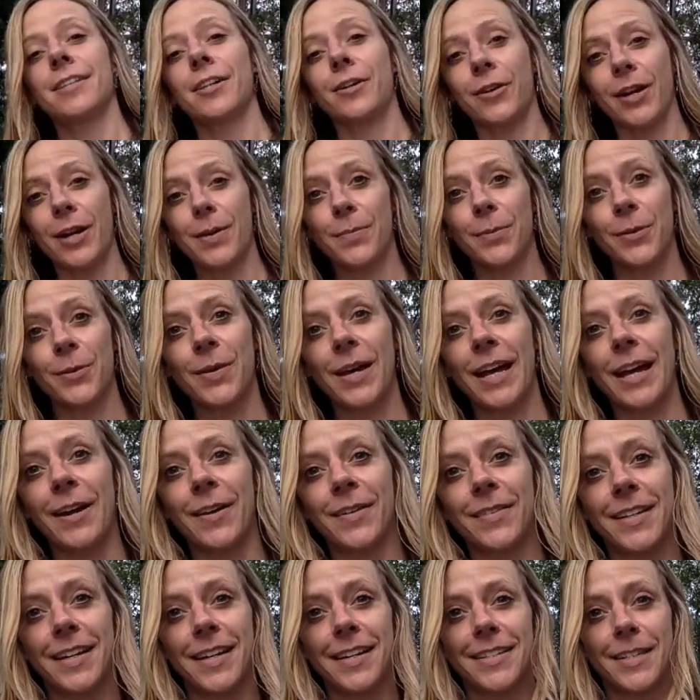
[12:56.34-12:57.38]
the great blue heron
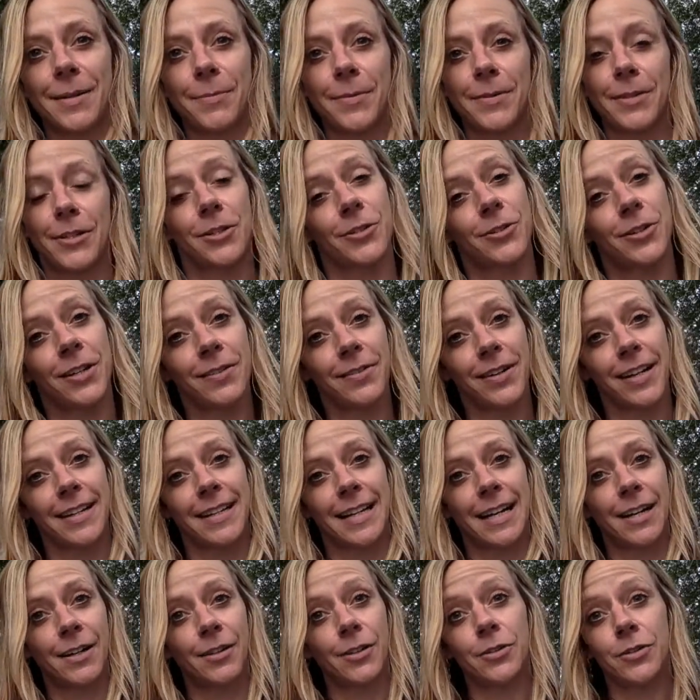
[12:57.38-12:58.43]
that is up in the tree right
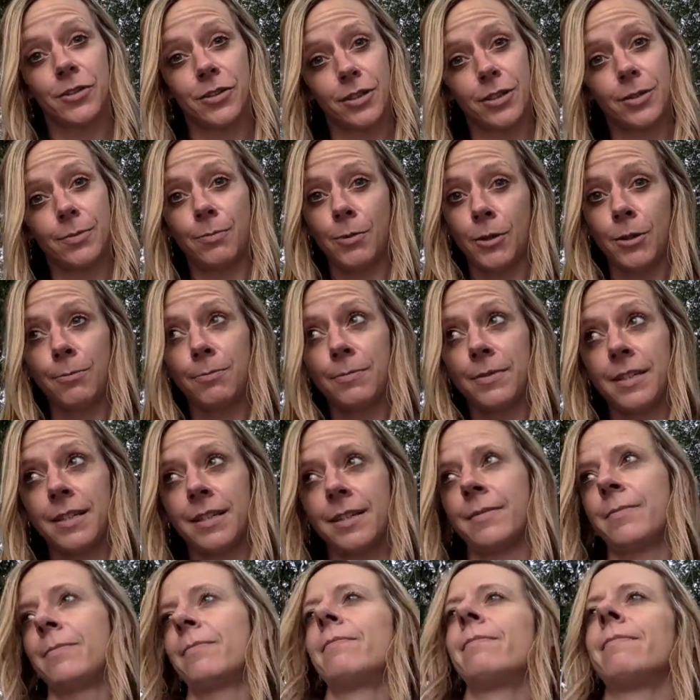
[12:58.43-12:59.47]
now, who just pooped
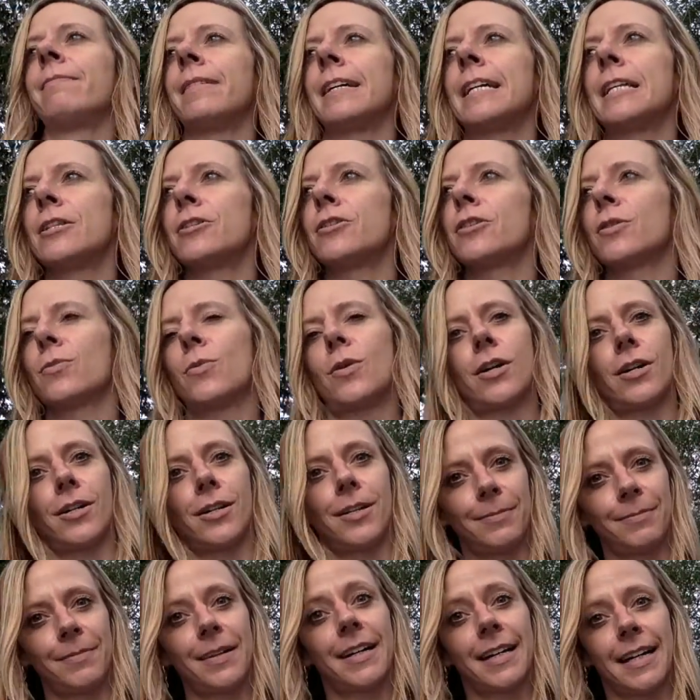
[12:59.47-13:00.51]
into the water
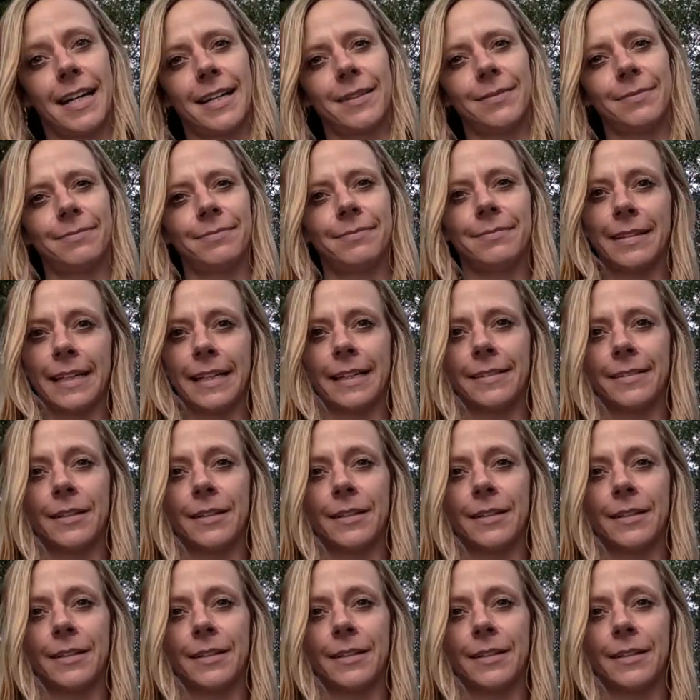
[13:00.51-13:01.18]
again, like